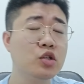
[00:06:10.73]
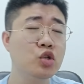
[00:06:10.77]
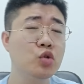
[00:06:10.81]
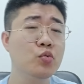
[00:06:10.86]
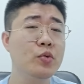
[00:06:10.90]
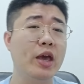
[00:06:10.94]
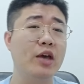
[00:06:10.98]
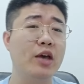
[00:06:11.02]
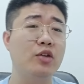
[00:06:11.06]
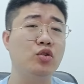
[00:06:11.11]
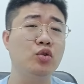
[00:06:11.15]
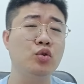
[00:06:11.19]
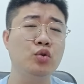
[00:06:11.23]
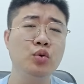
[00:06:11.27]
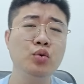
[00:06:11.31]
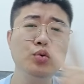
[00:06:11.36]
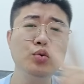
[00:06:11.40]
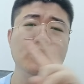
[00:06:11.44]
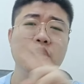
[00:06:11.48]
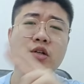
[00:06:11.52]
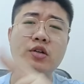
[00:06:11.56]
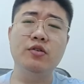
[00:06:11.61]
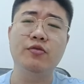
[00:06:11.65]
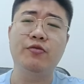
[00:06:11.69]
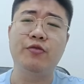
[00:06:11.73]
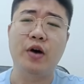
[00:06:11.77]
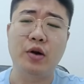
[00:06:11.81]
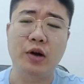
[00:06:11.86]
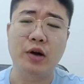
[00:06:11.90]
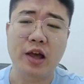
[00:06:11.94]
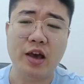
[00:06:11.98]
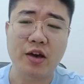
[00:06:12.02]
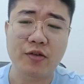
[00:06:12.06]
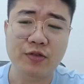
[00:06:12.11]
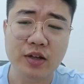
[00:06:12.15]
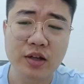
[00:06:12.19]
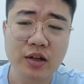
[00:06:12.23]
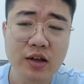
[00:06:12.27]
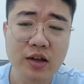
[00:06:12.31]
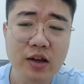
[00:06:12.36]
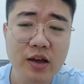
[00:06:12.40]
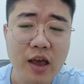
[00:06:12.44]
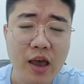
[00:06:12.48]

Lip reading: so we have 2-digit 4 left